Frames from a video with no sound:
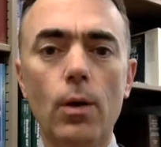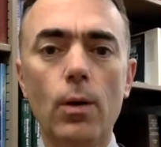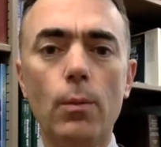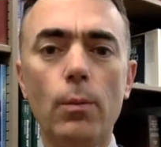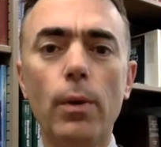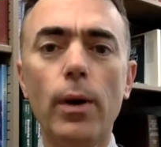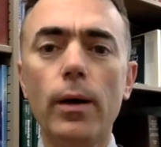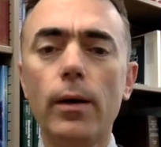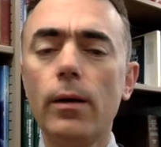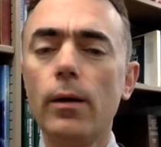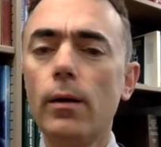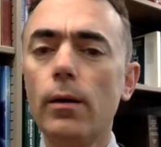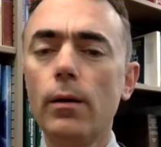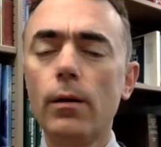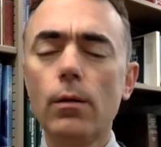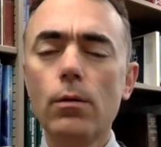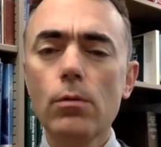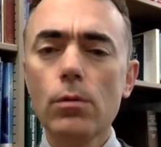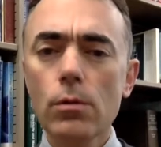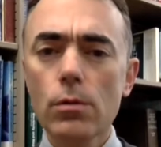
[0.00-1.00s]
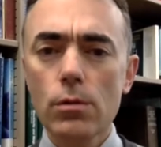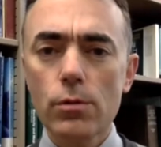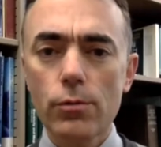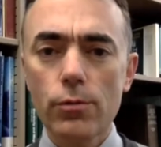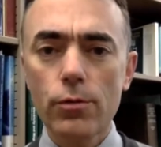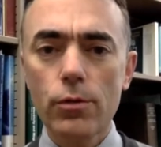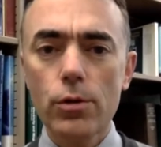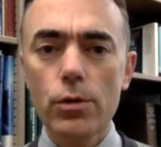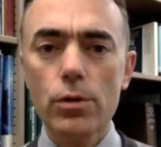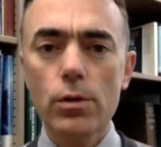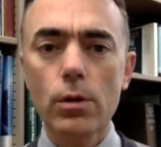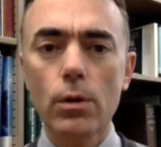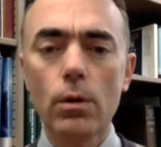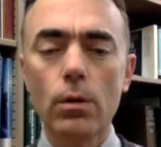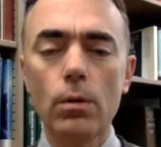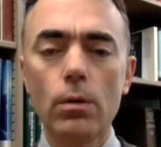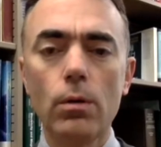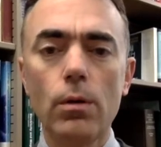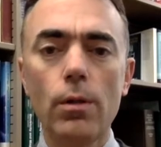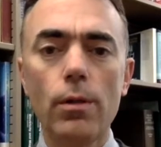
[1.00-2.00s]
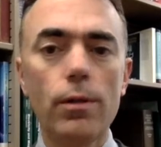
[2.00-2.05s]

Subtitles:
By Newton's first law,